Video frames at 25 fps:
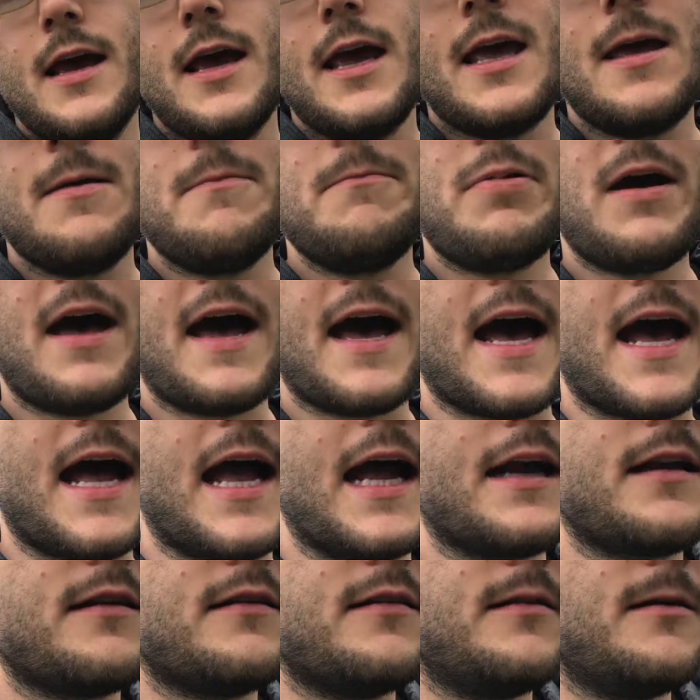
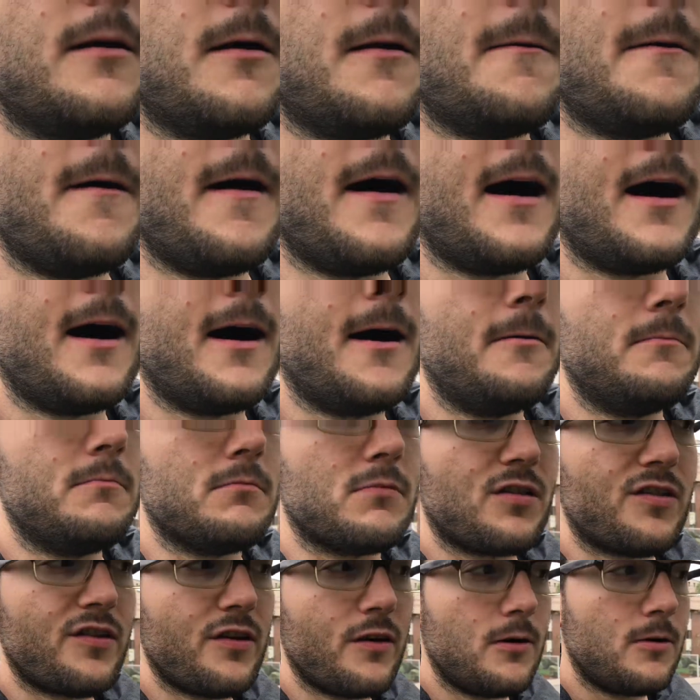impact.
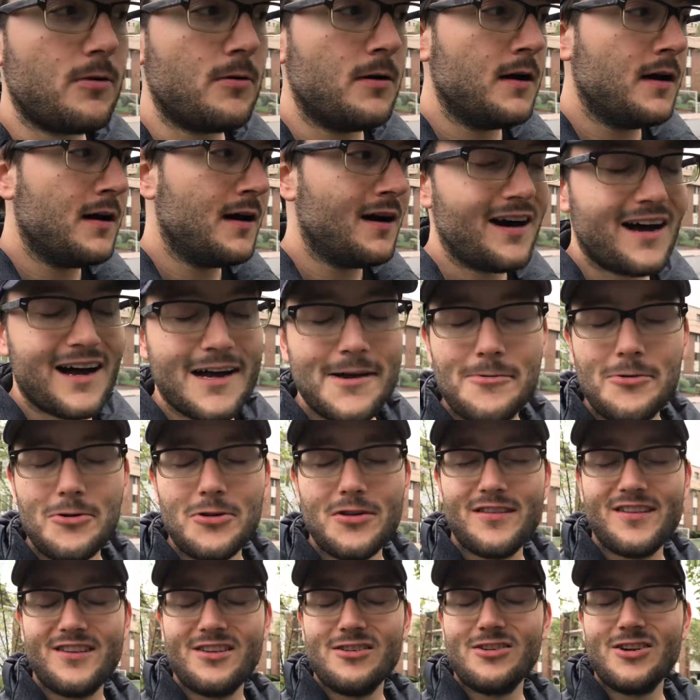So I will
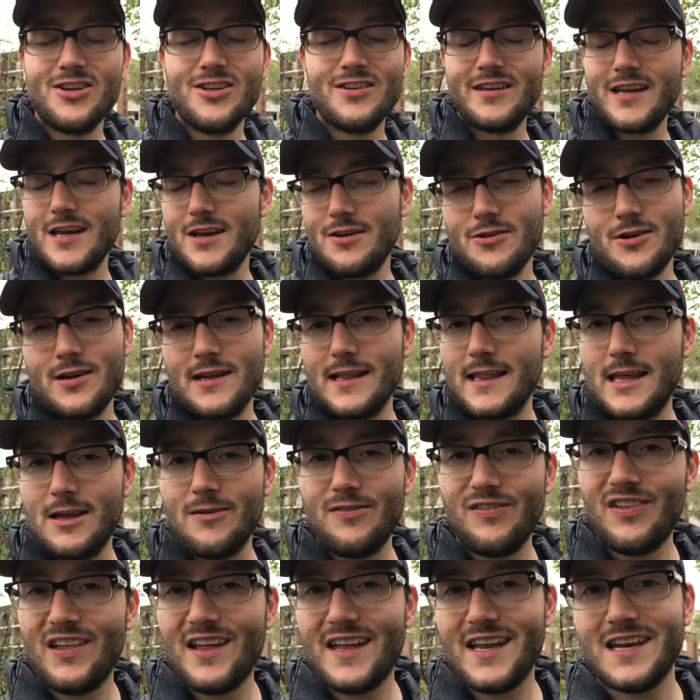still continue to
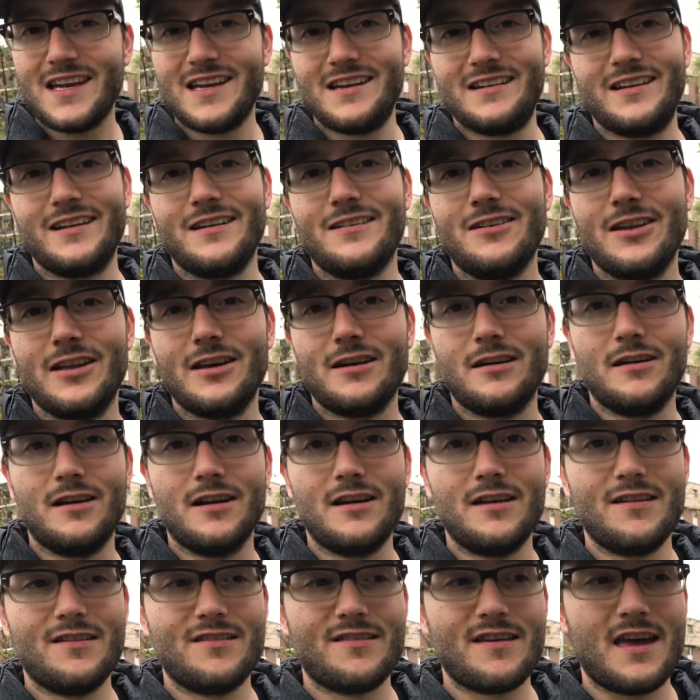leaflet until there
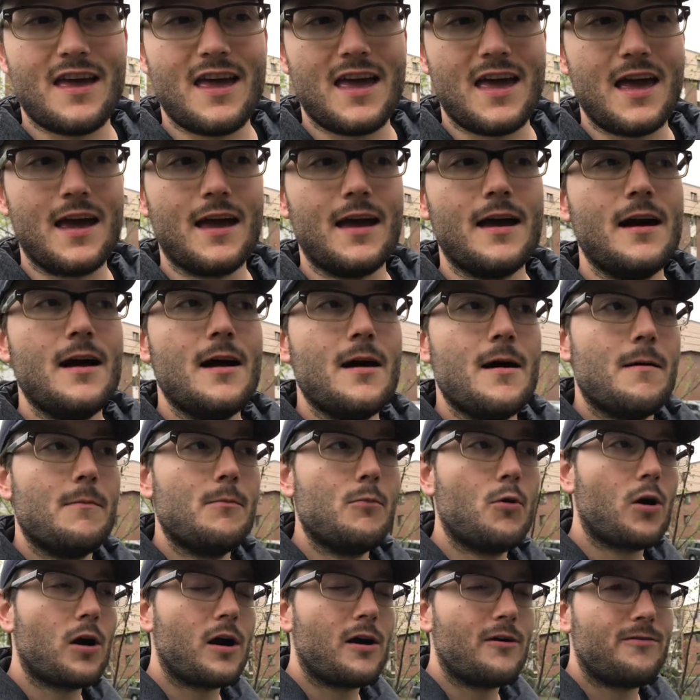is a
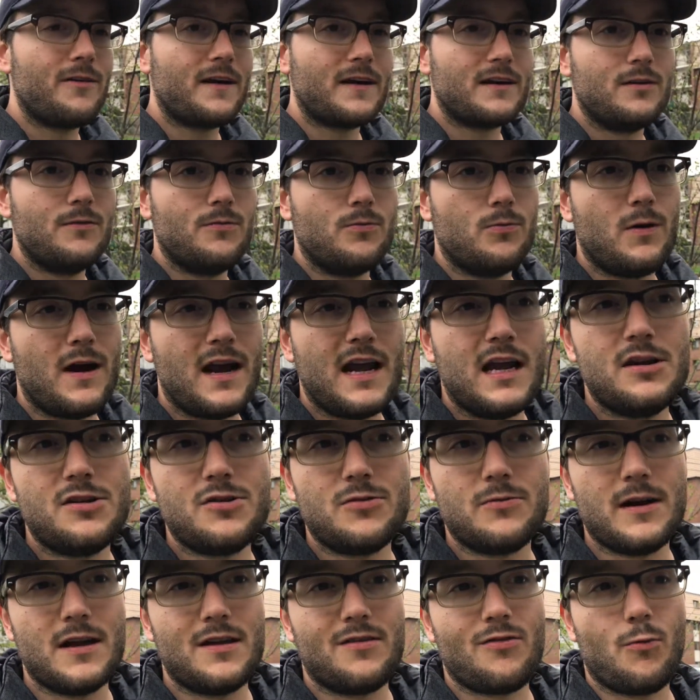more effective way
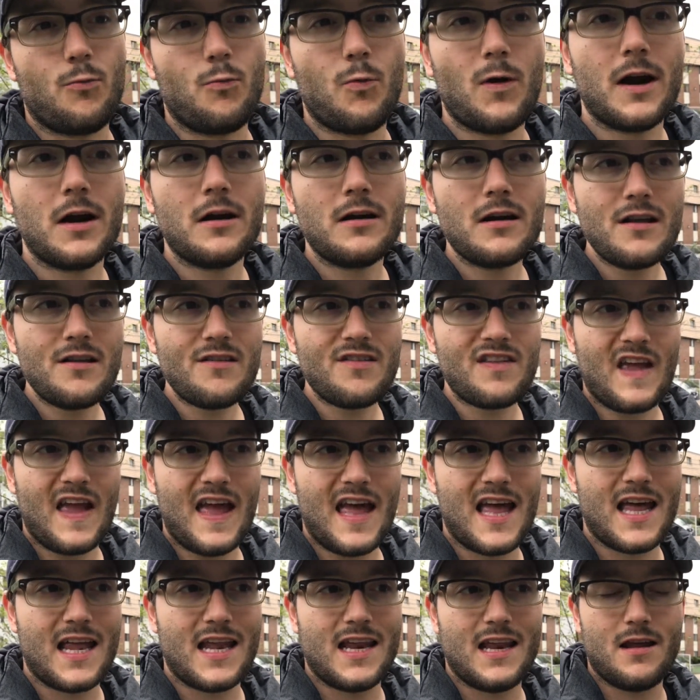to raise awareness,
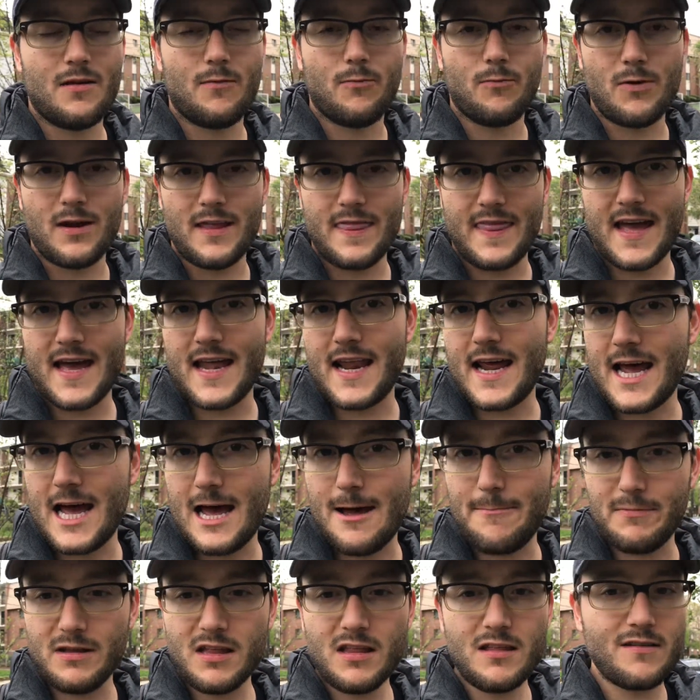and when that
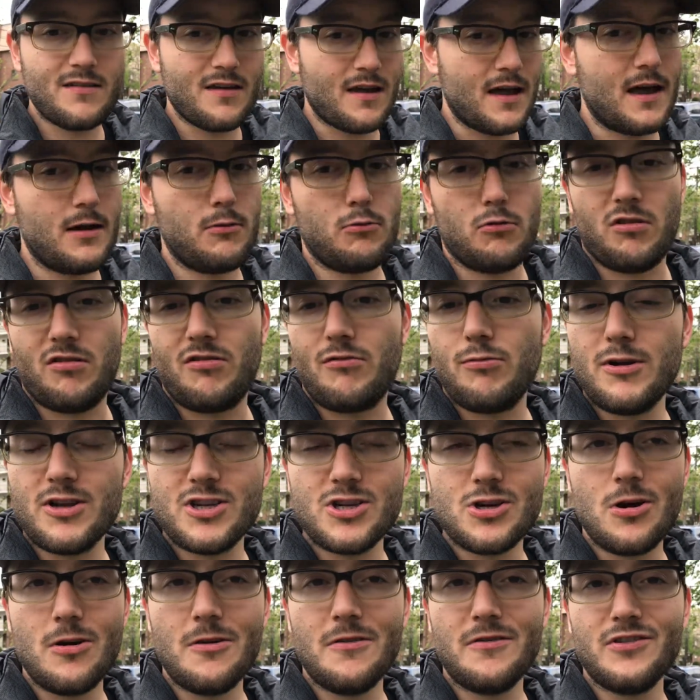happens, I will
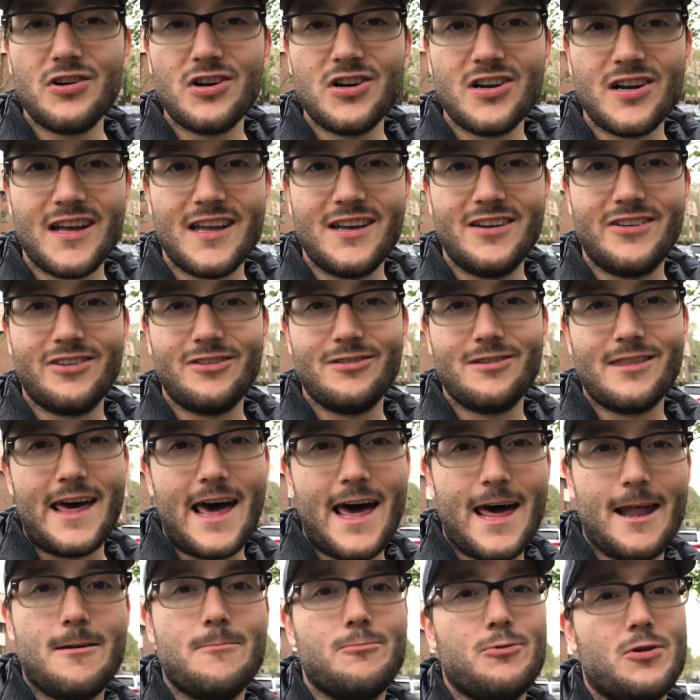switch over and do
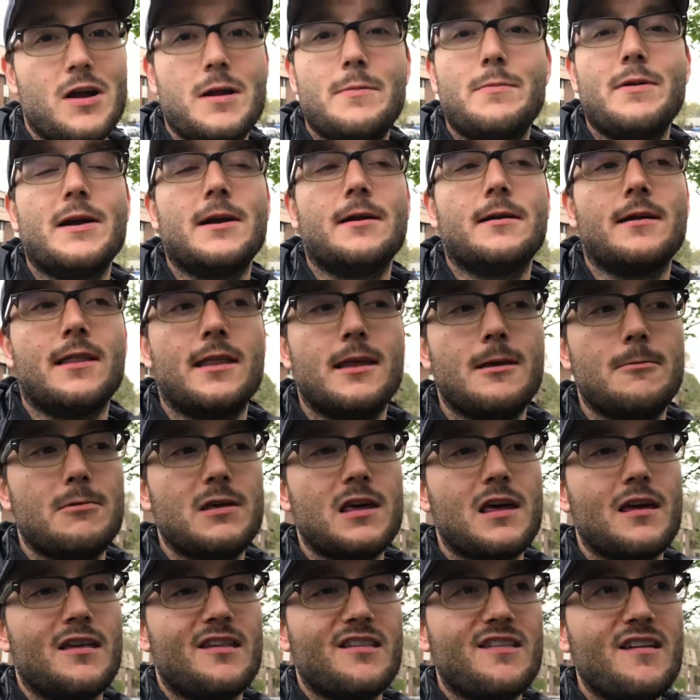that primarily,
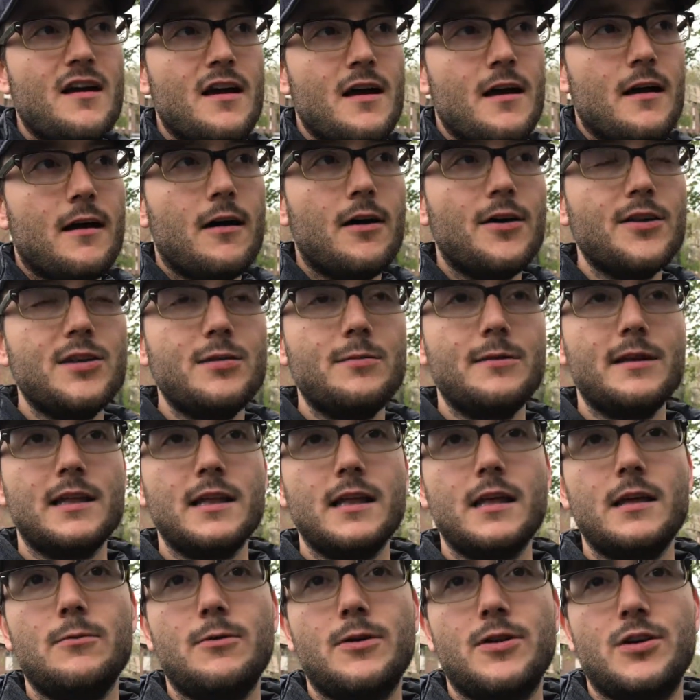because
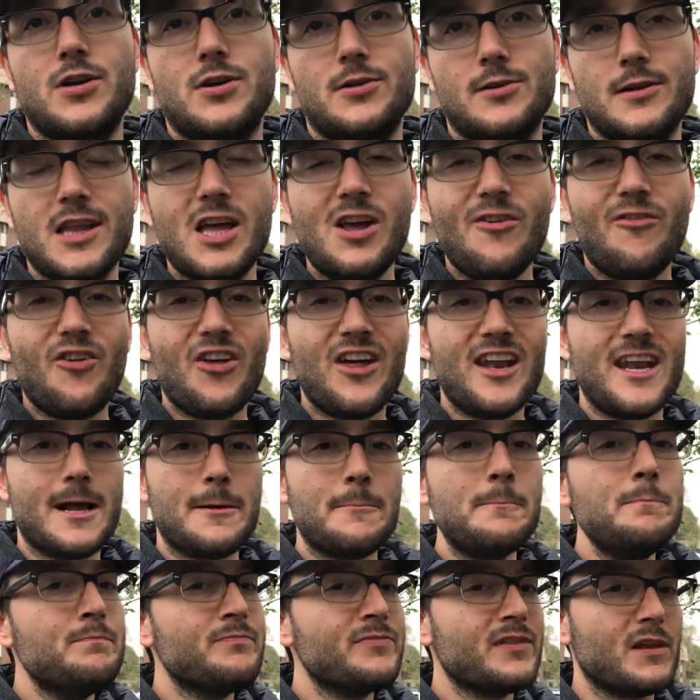ultimately, whether you're
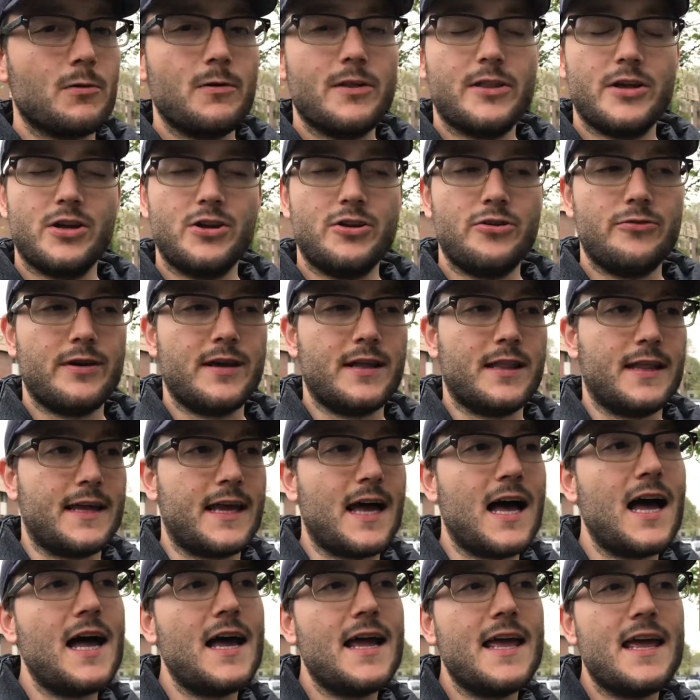leafletting, whether you're doing
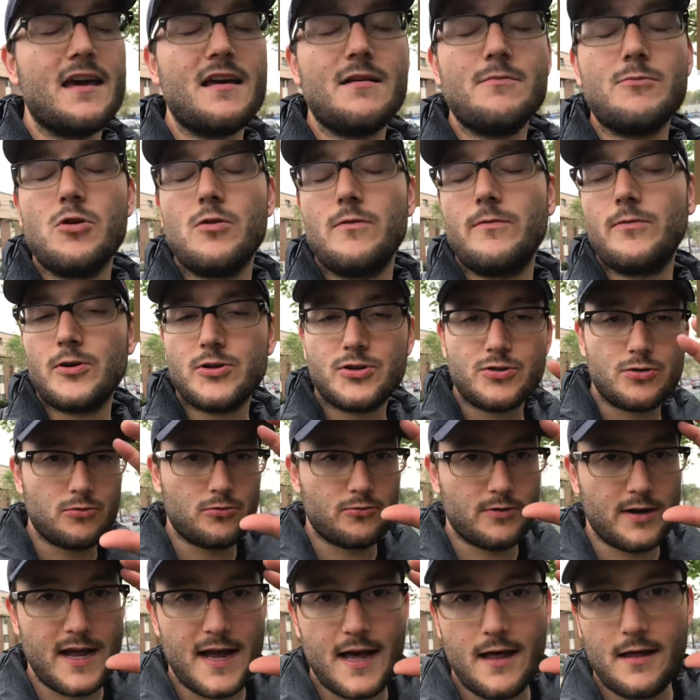like iAnimal virtual
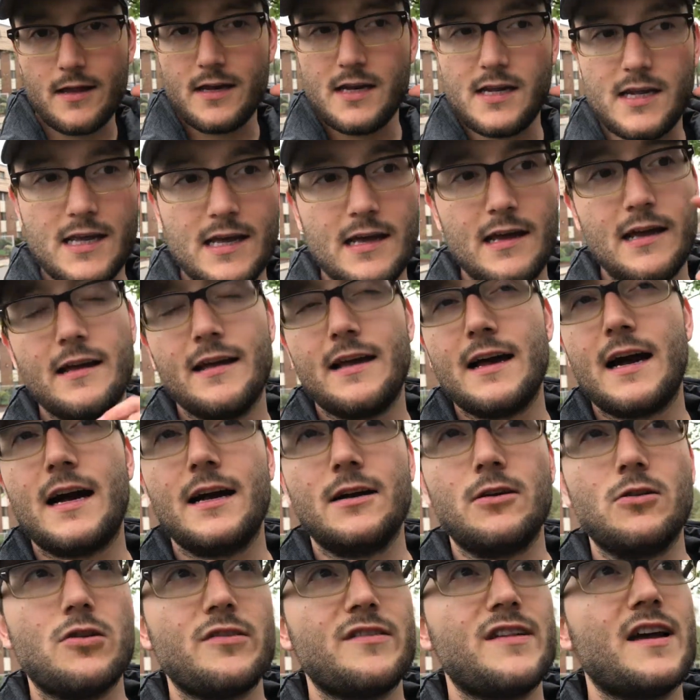reality
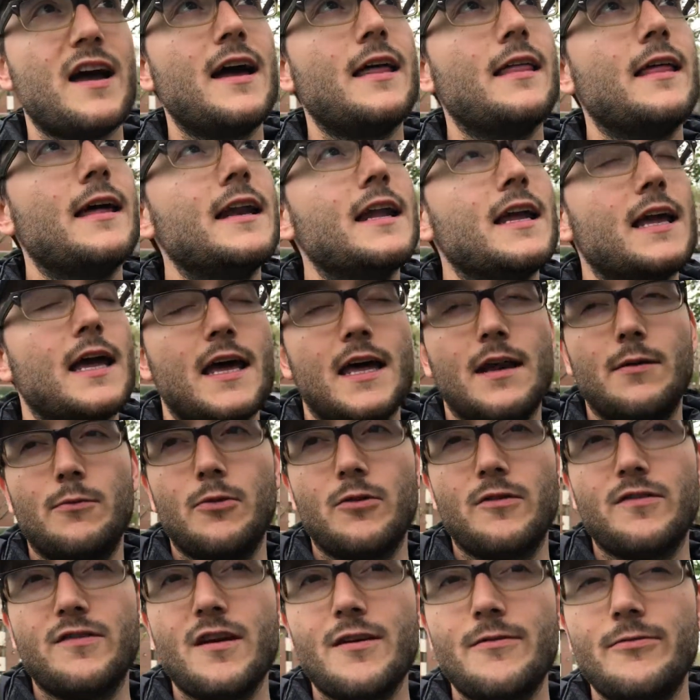goggles highlighting
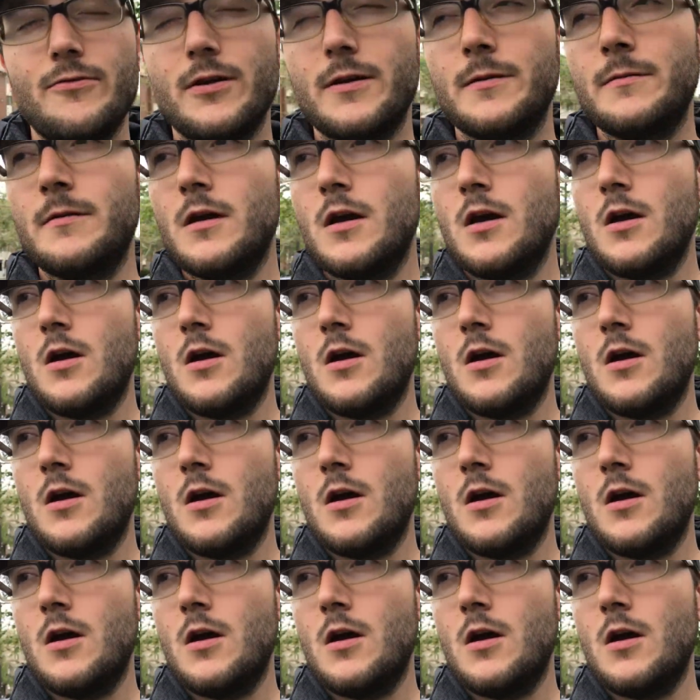animal suffering,